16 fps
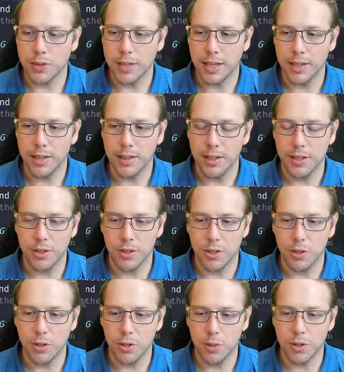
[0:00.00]
hey, these are
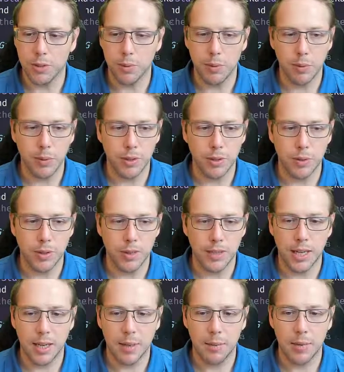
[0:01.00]
the nodes that we want to
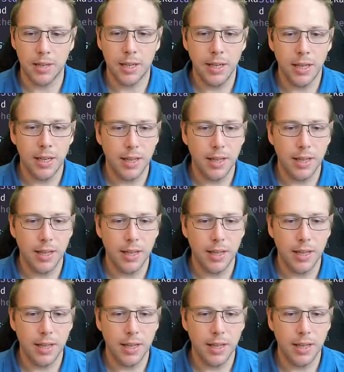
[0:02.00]
examine.